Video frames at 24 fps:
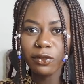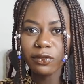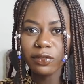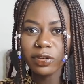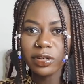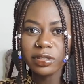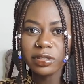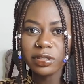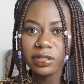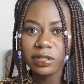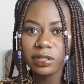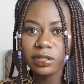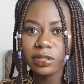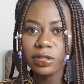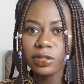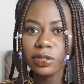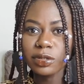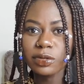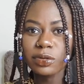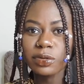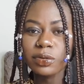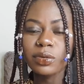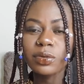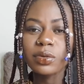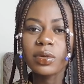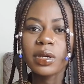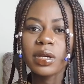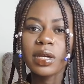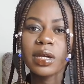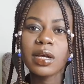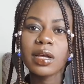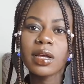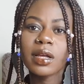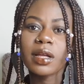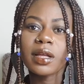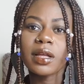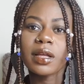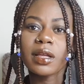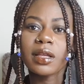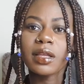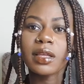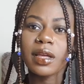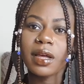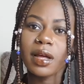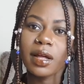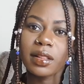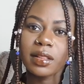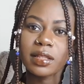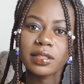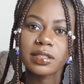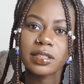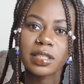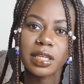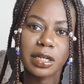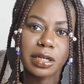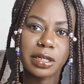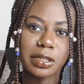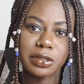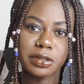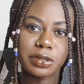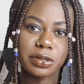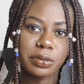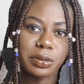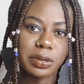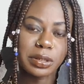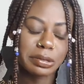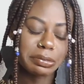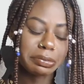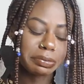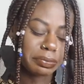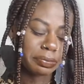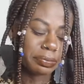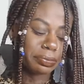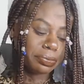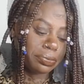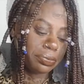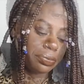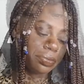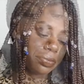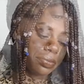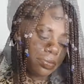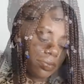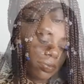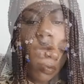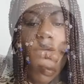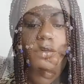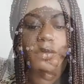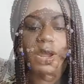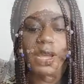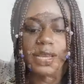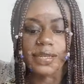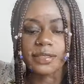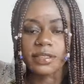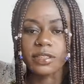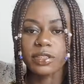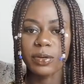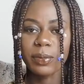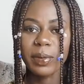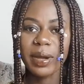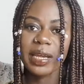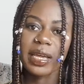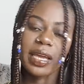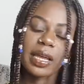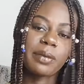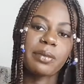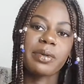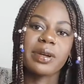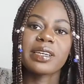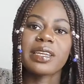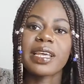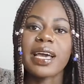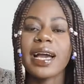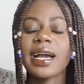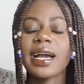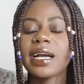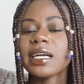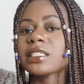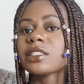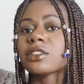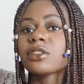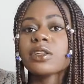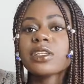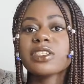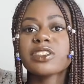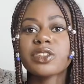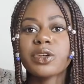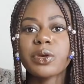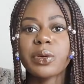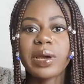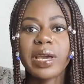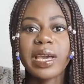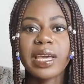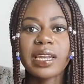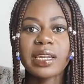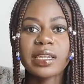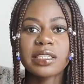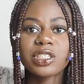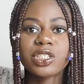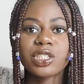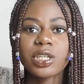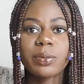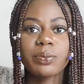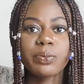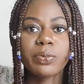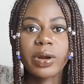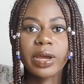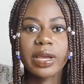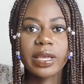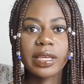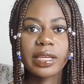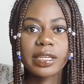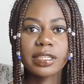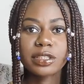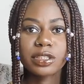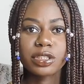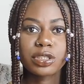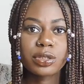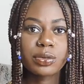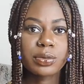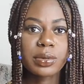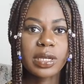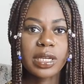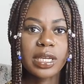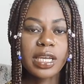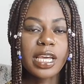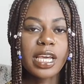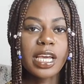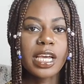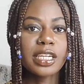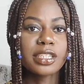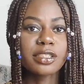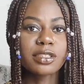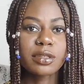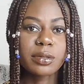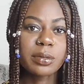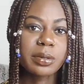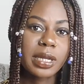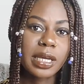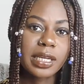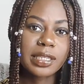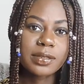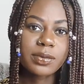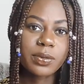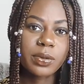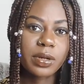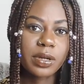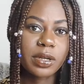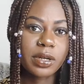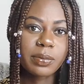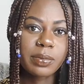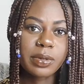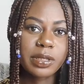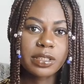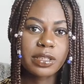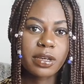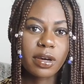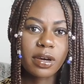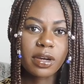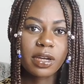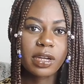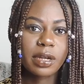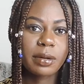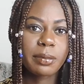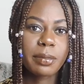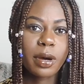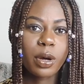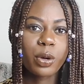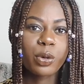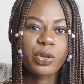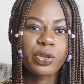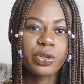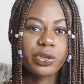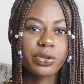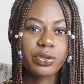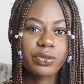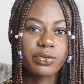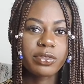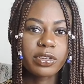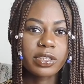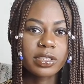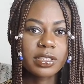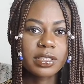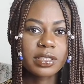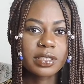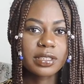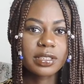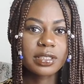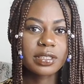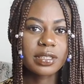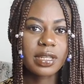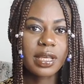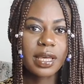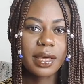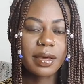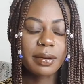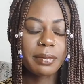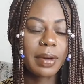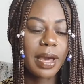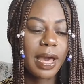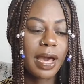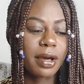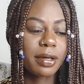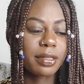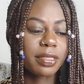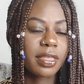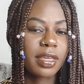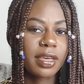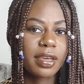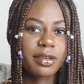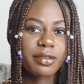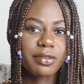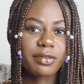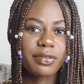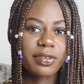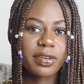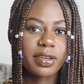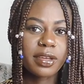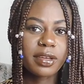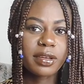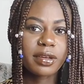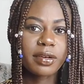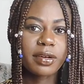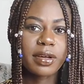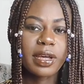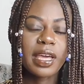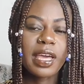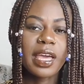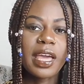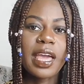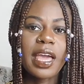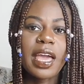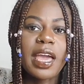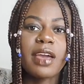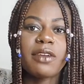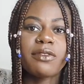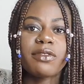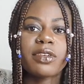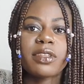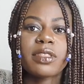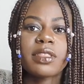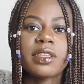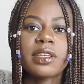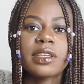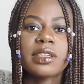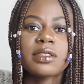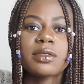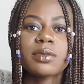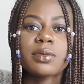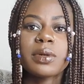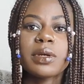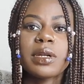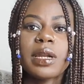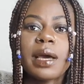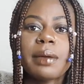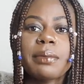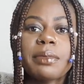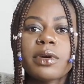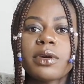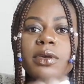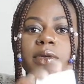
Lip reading: versus you. Yeah, let's get into it. All right, so my camera died, so let's go ahead and jump right into it. So next we're going to be talking about you versus them, how they feel. And for this one, I'm